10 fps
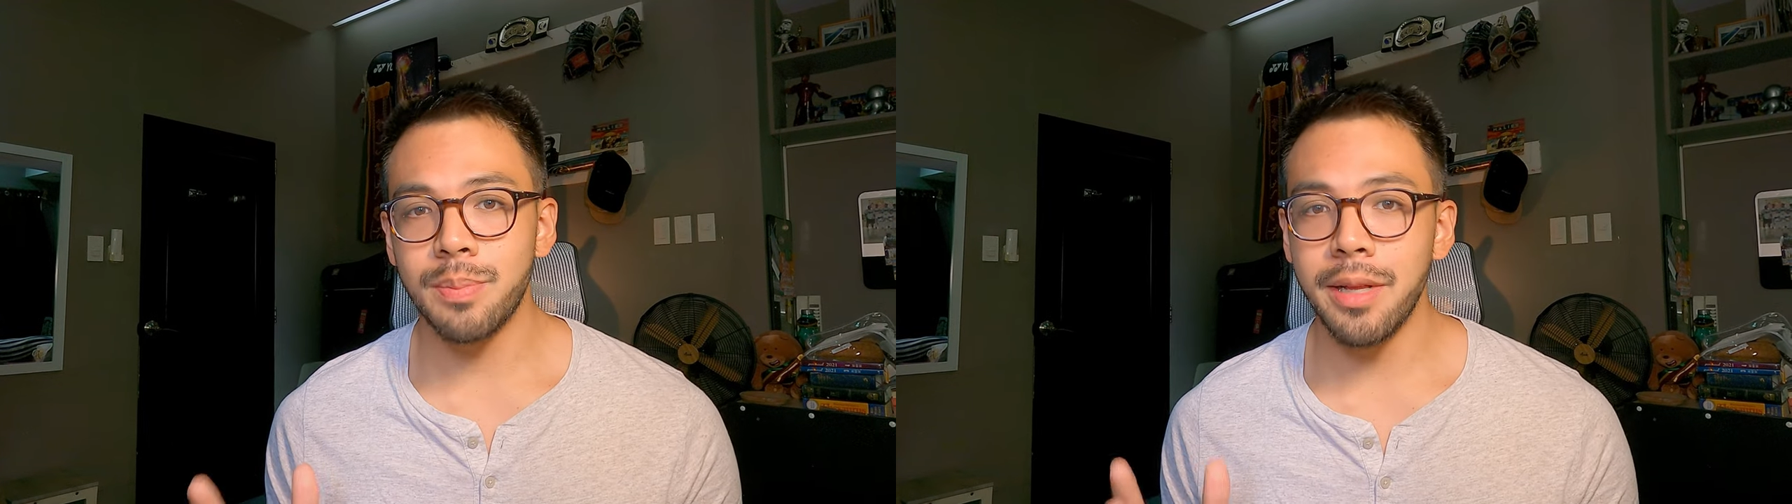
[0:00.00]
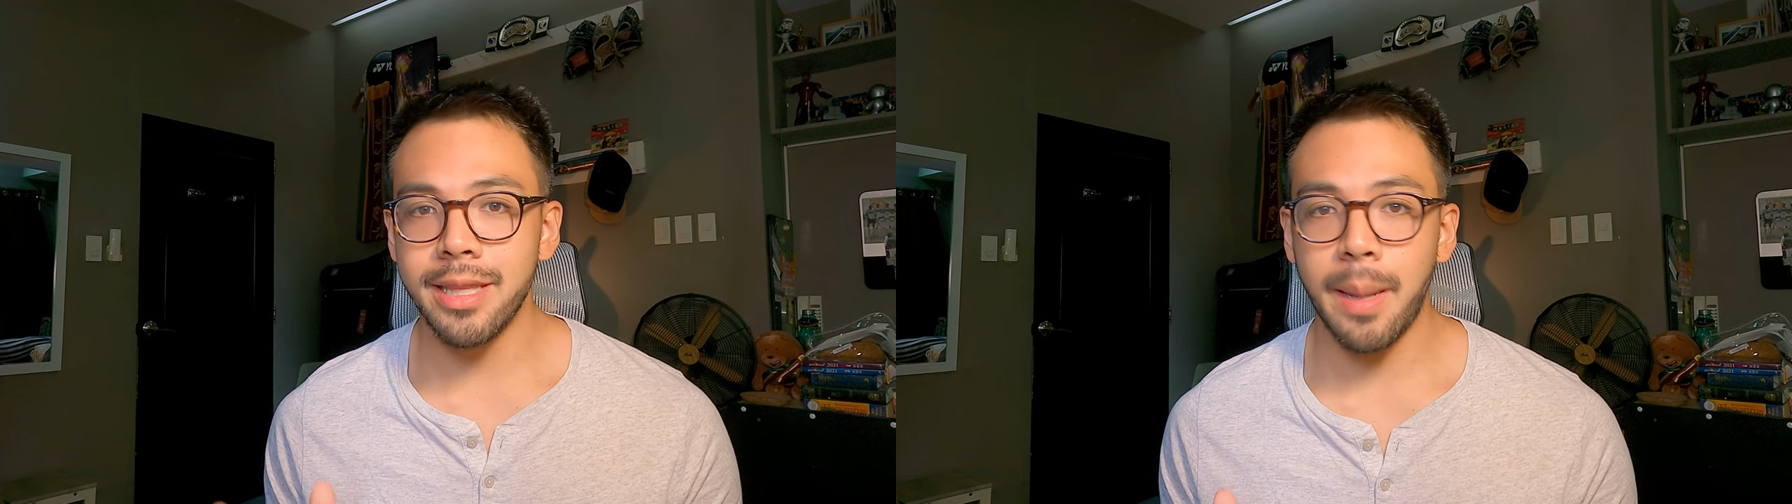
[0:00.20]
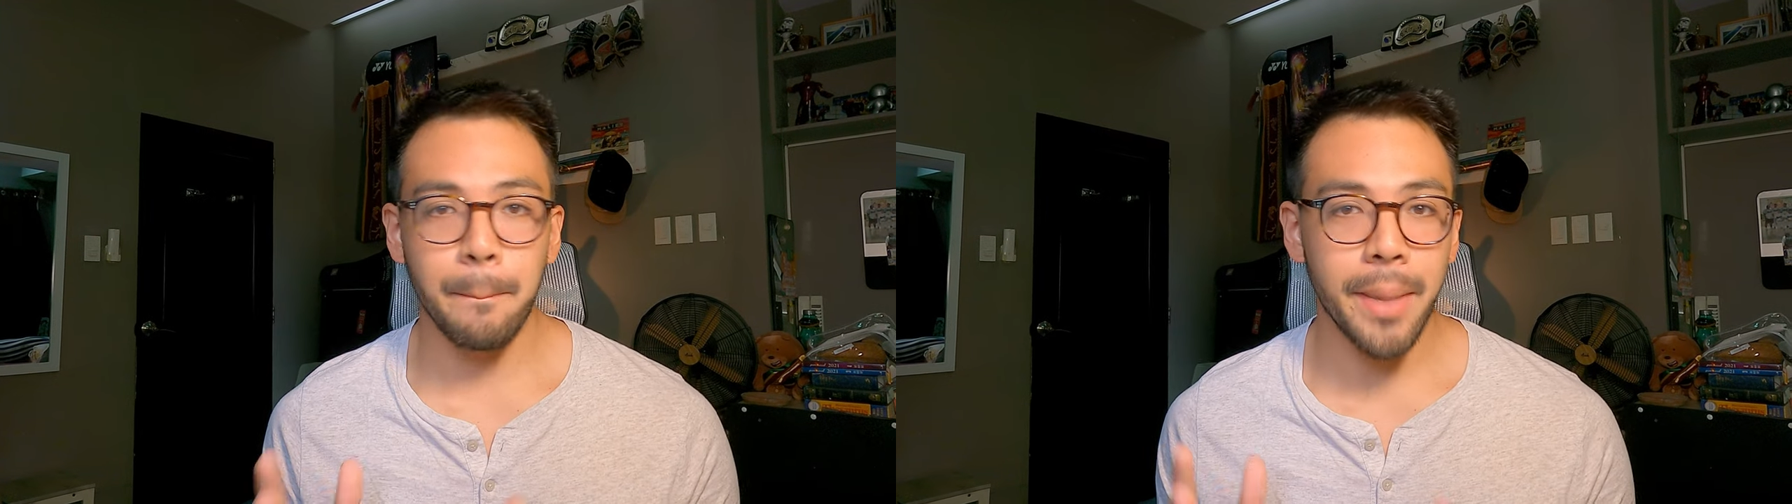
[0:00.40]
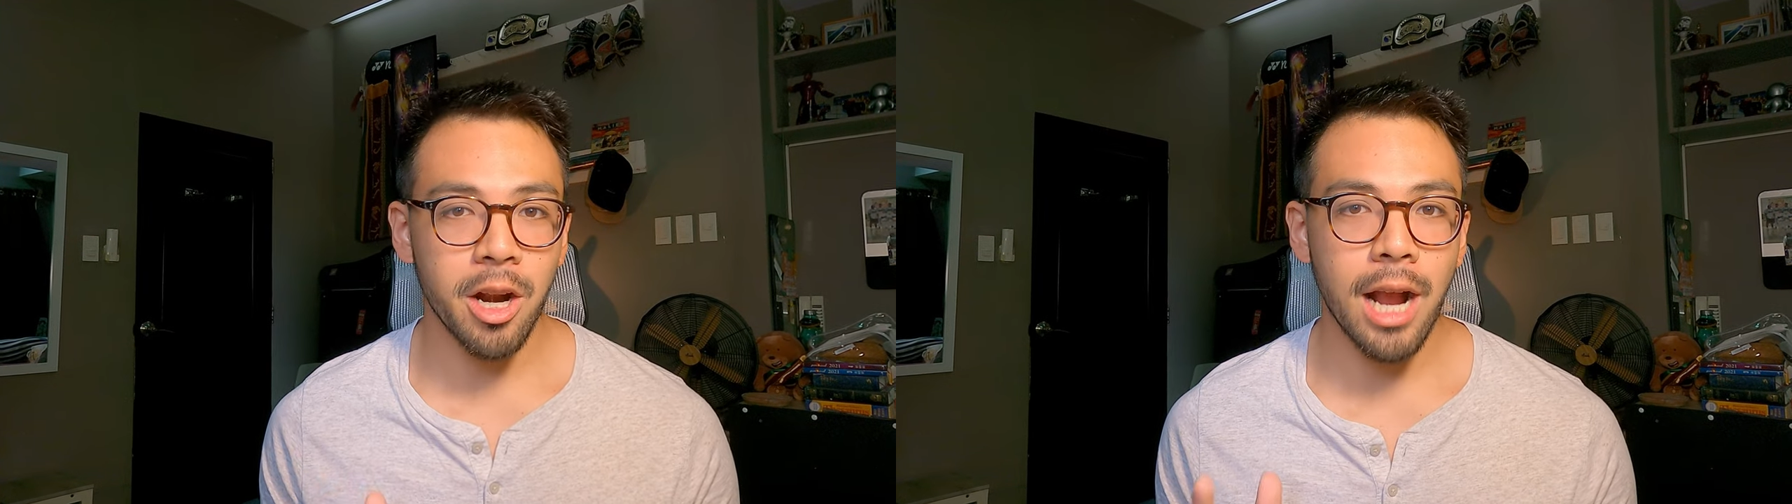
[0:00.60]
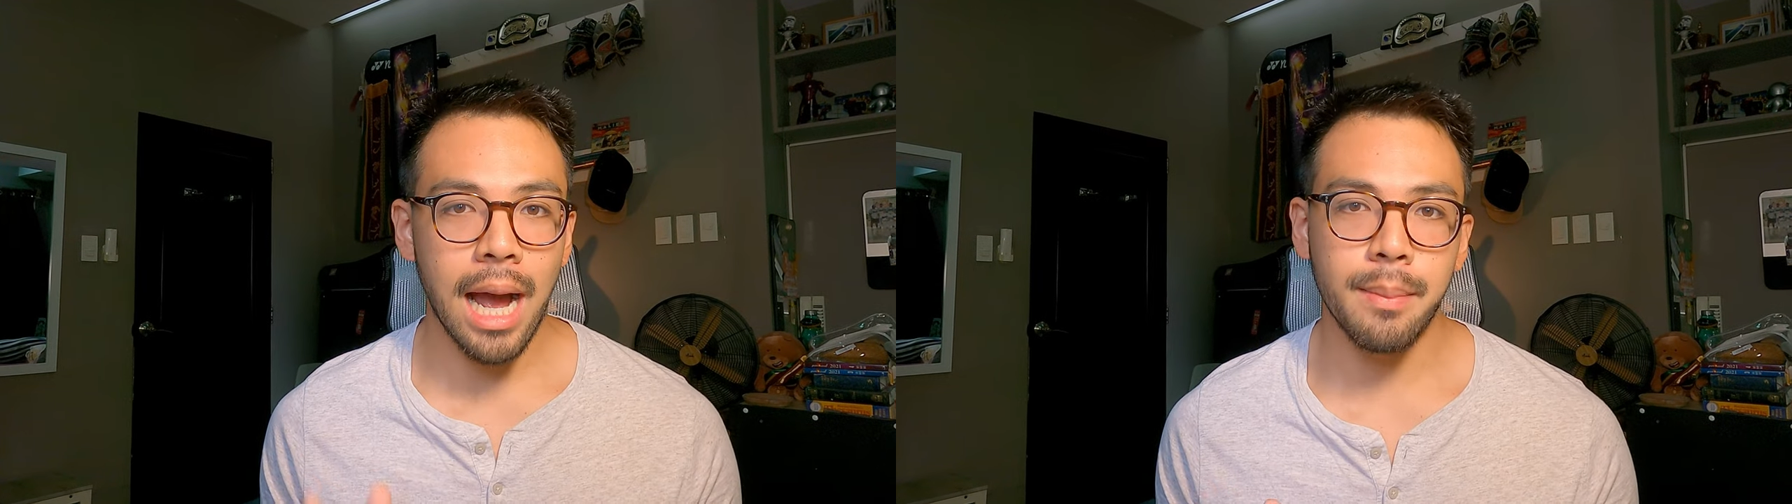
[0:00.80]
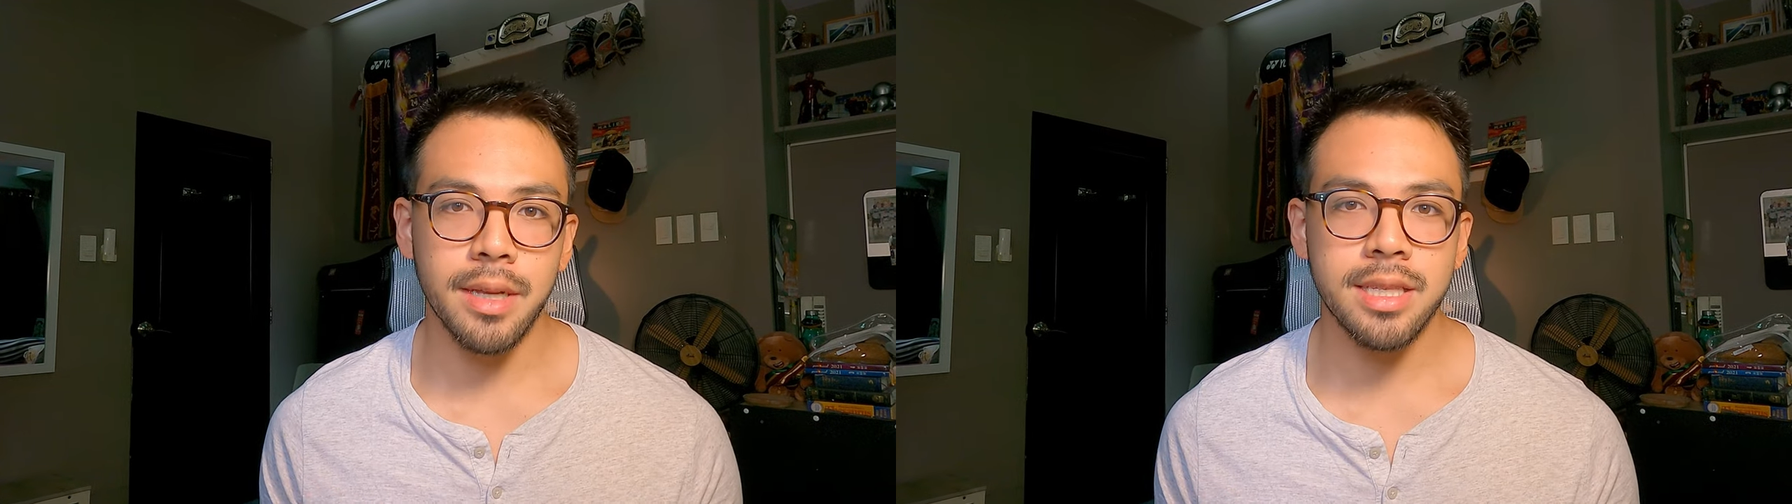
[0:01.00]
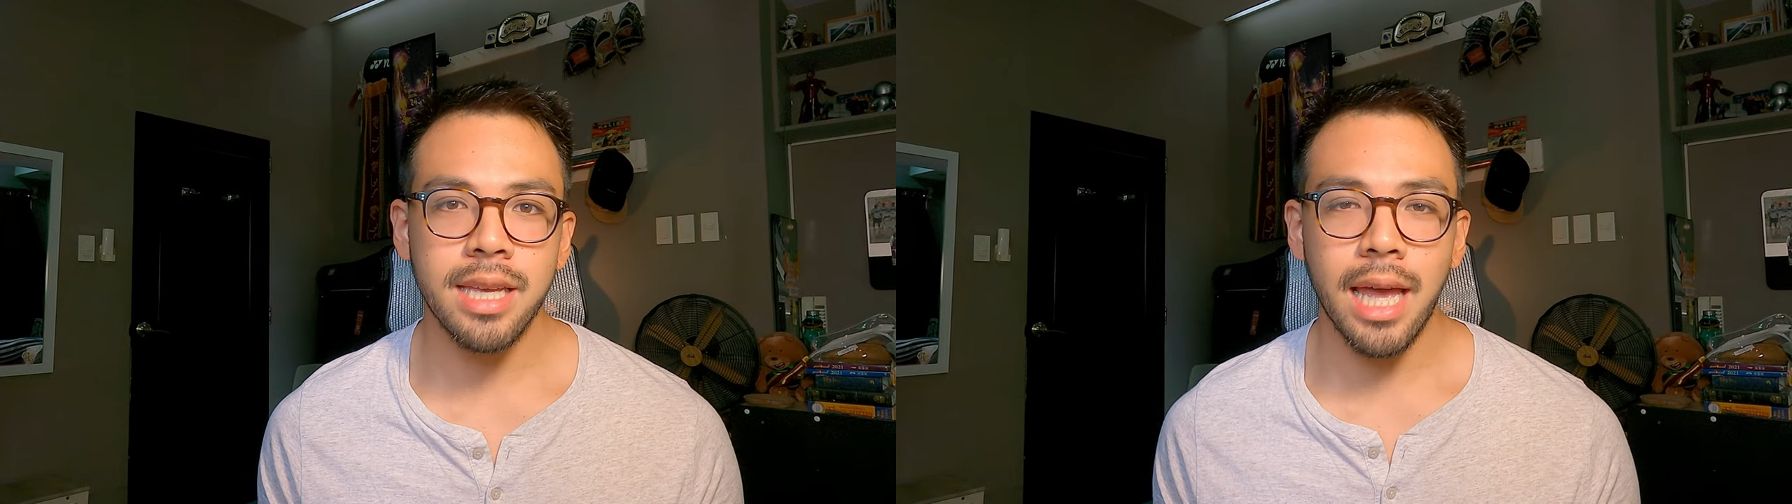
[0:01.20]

building better habits